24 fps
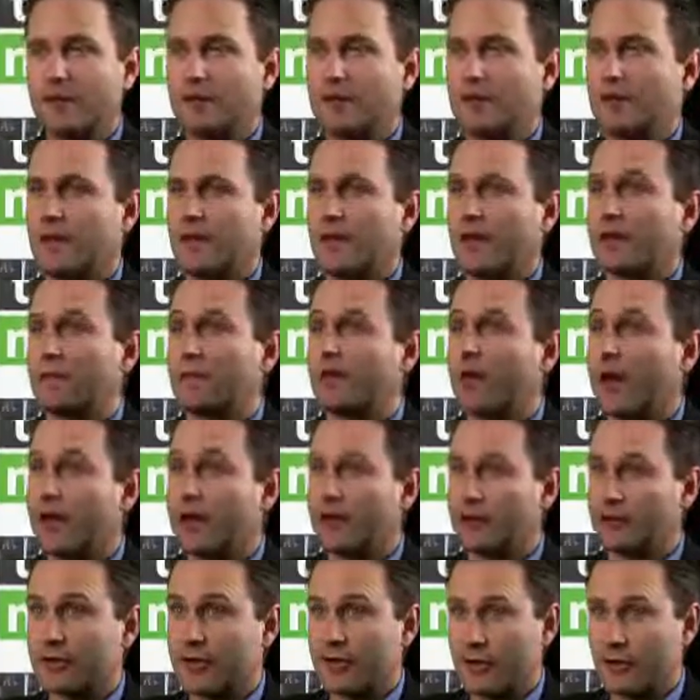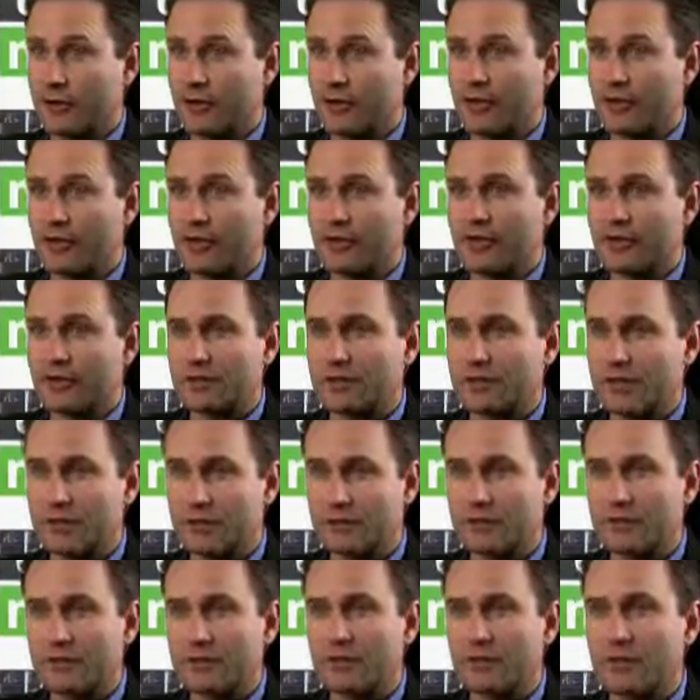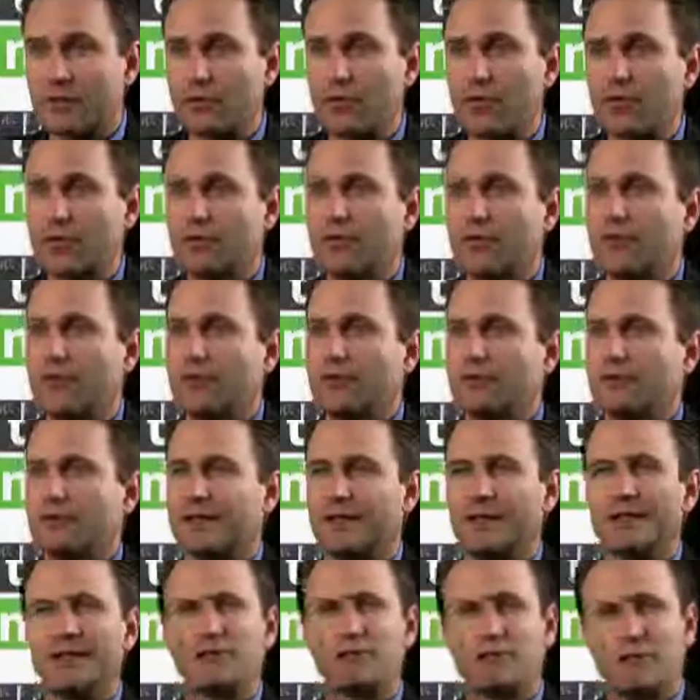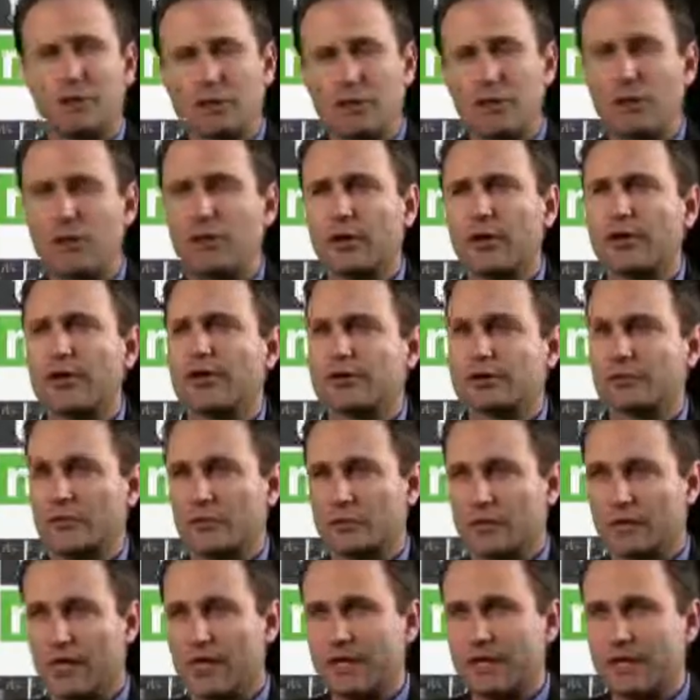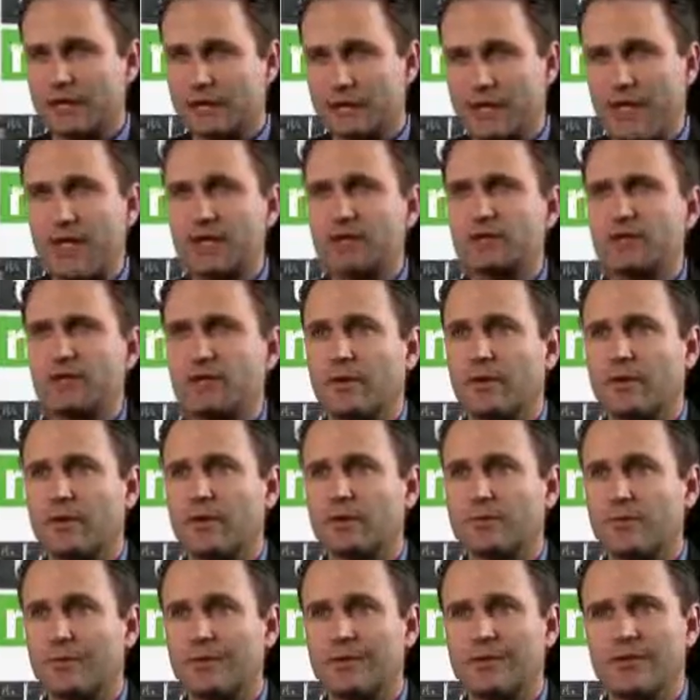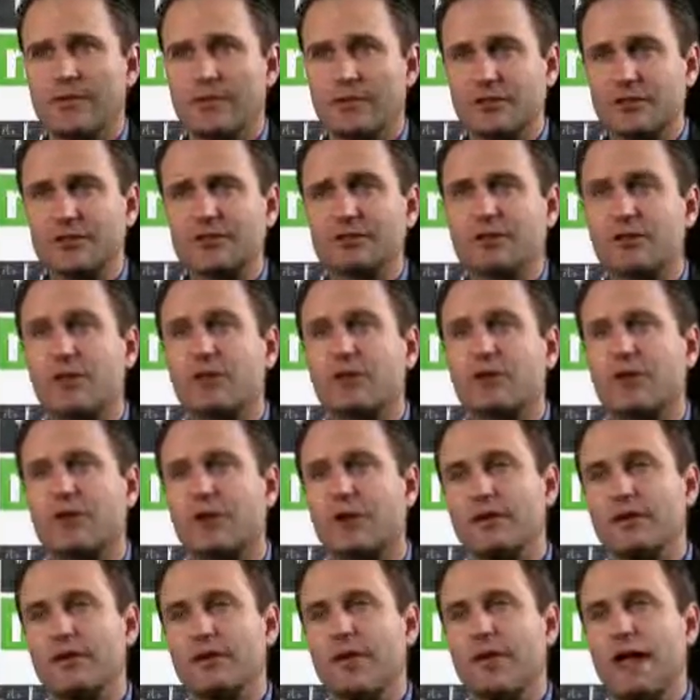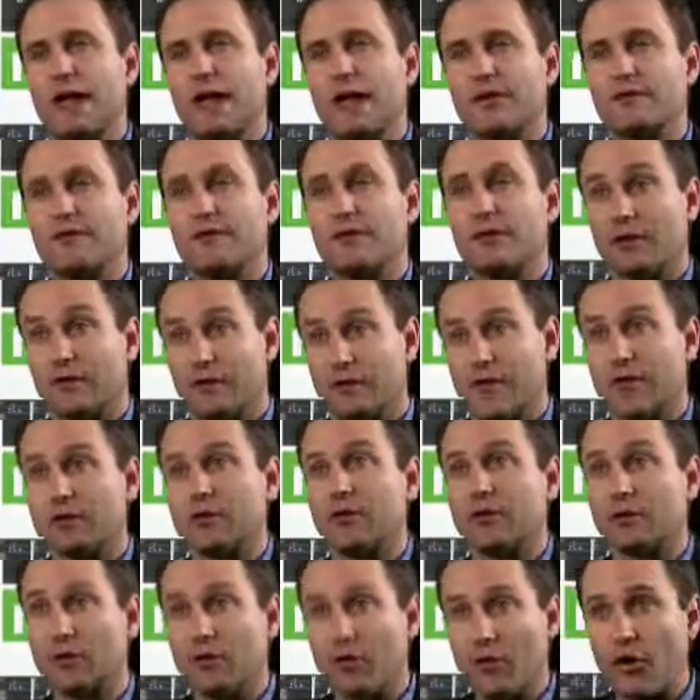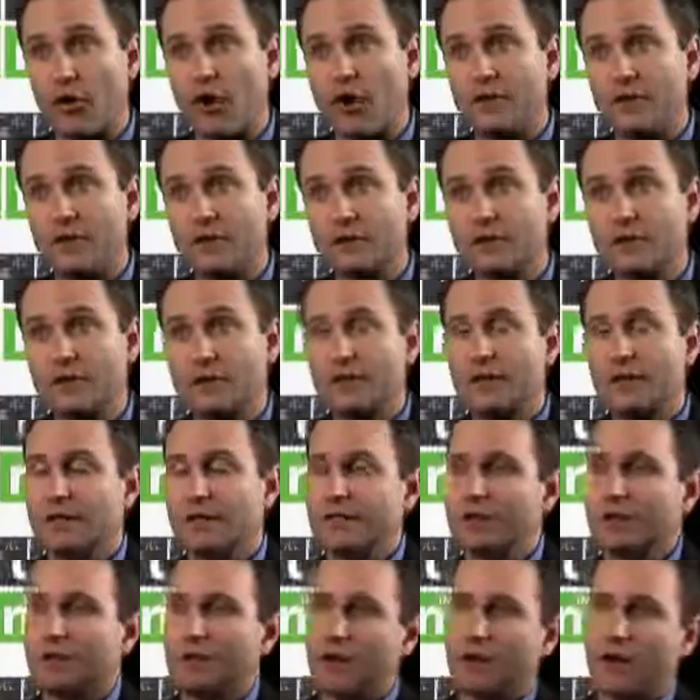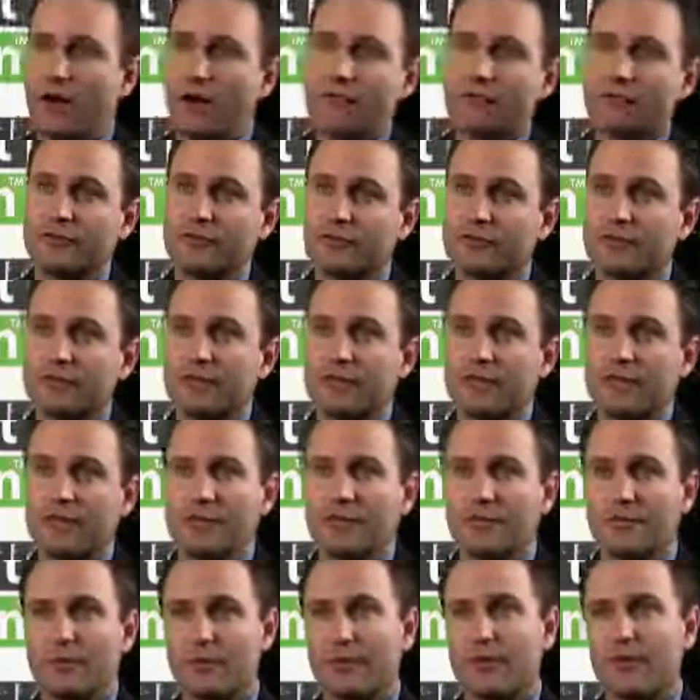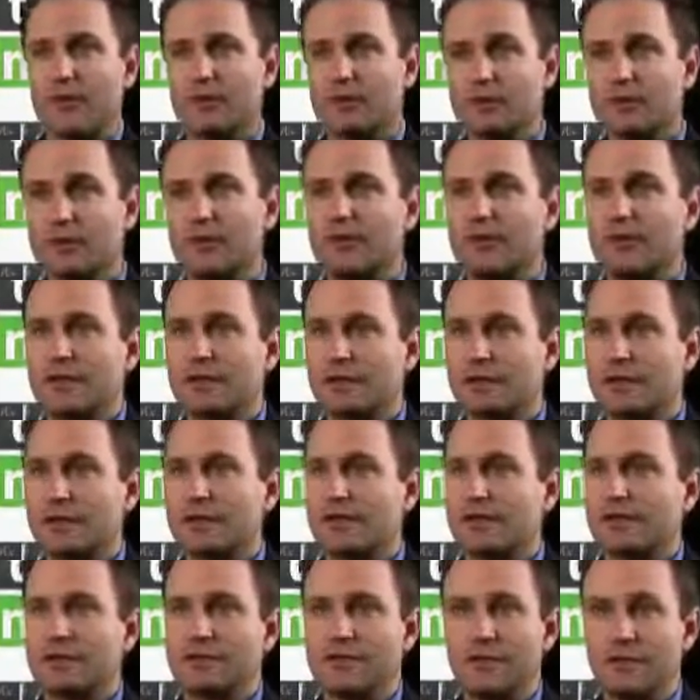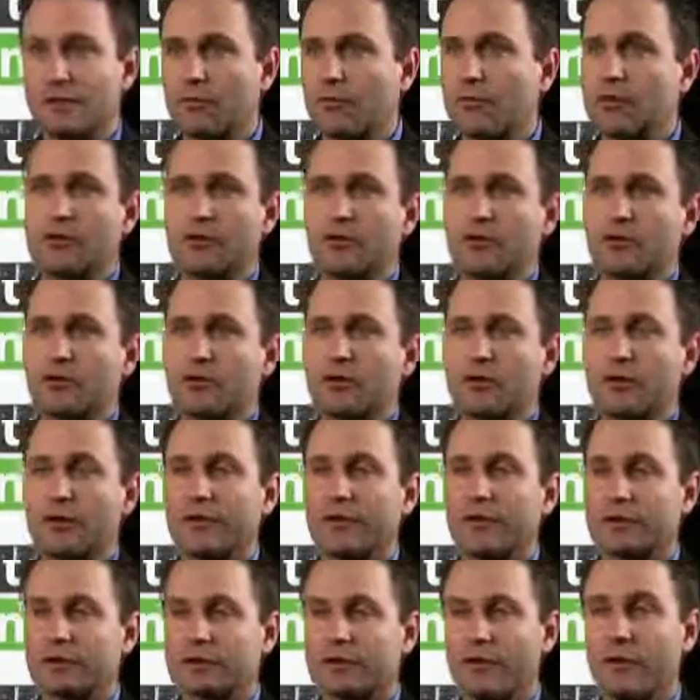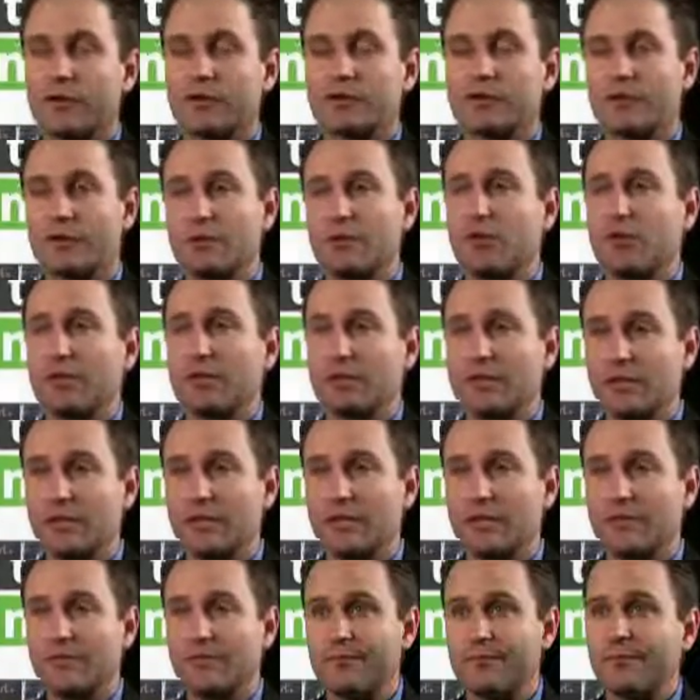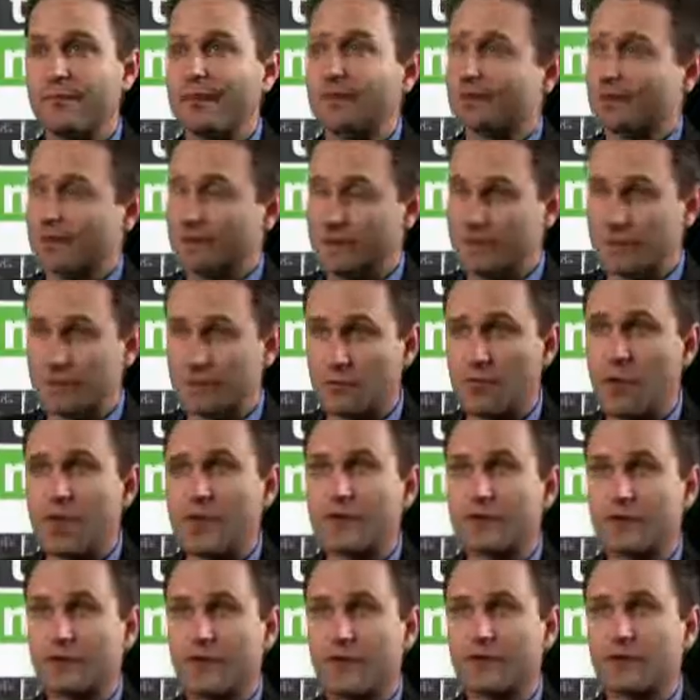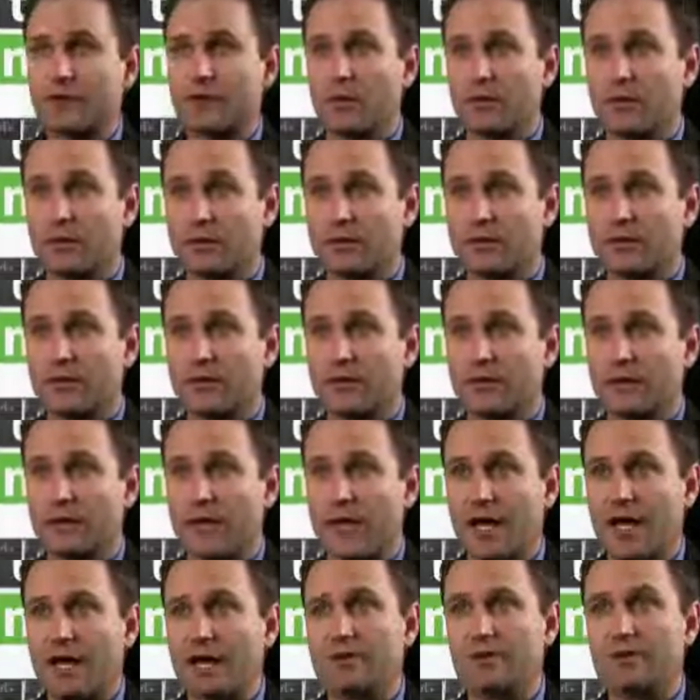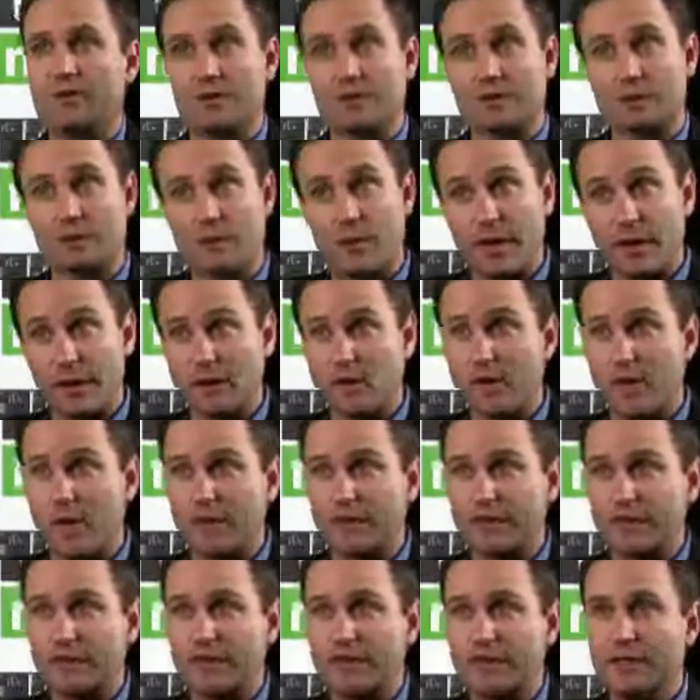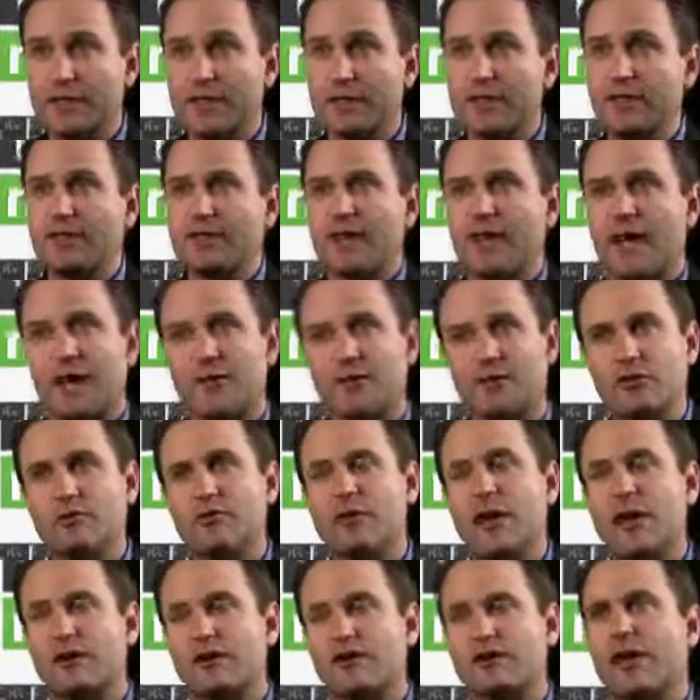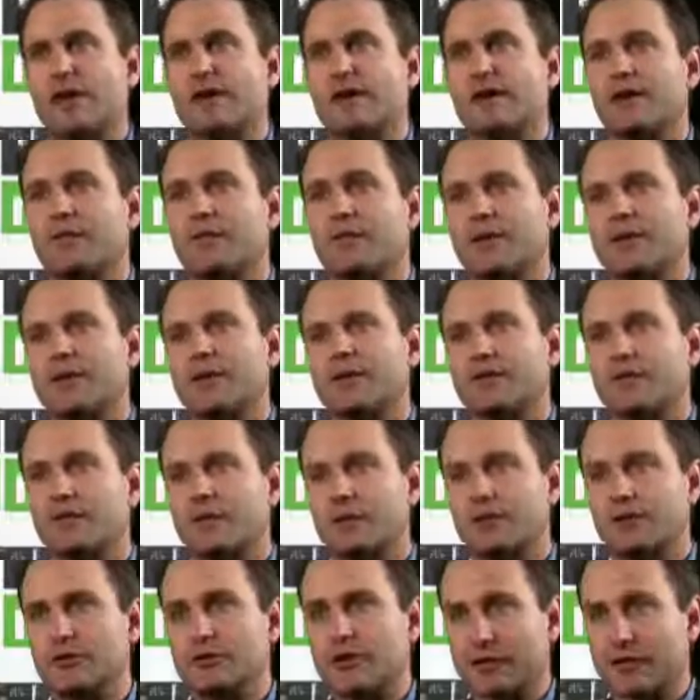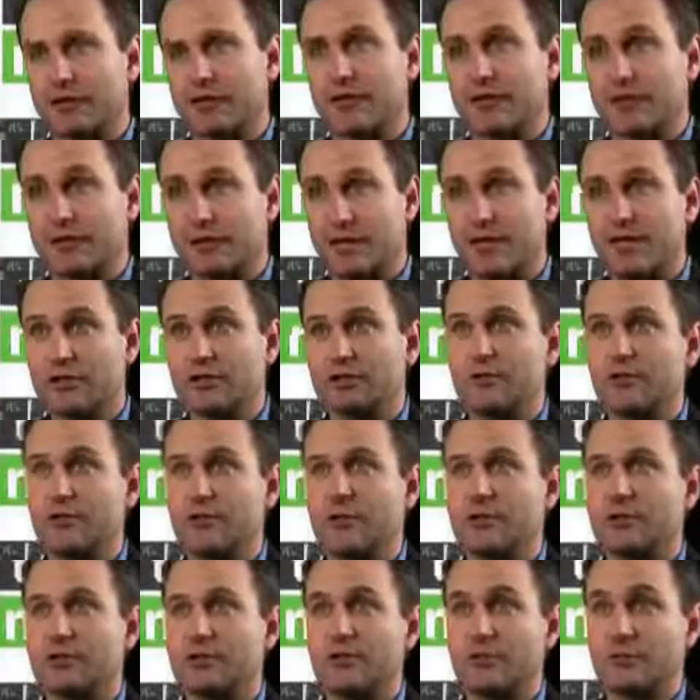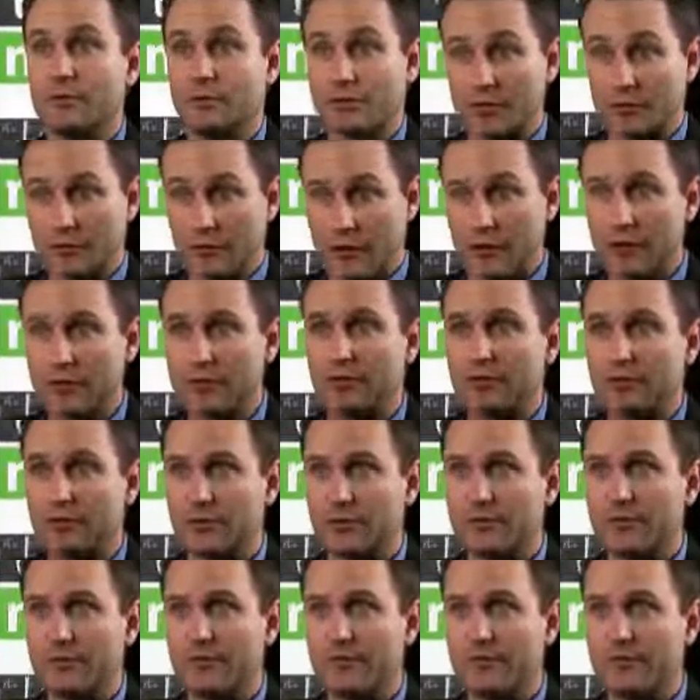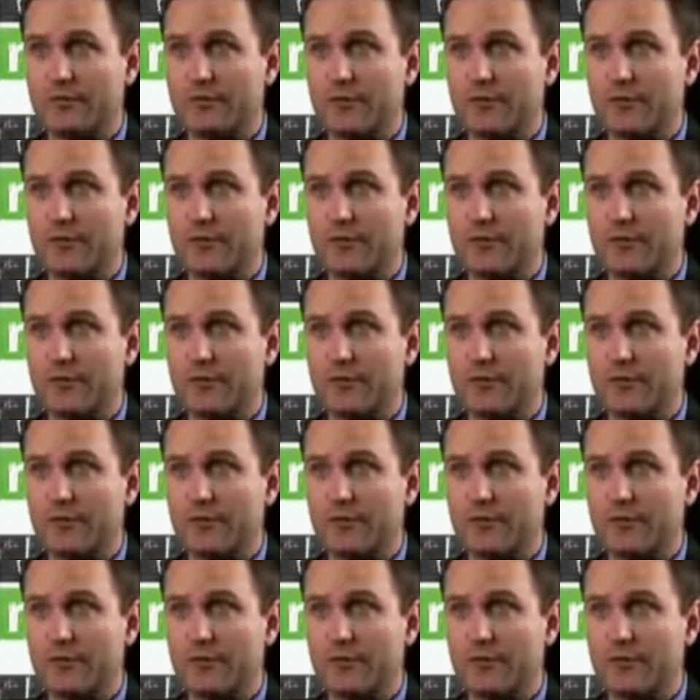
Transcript: They have higher carrying costs in inventory. They end up with lower customer satisfaction rates because they just don't know what they have available to promise. And often, when they're receiving goods, they really don't know what they're supposed to be bringing in. Is this the right thing that we're receiving now? Is this the right quantity? How do you match that up against what your expectation was that you were supposed to receive?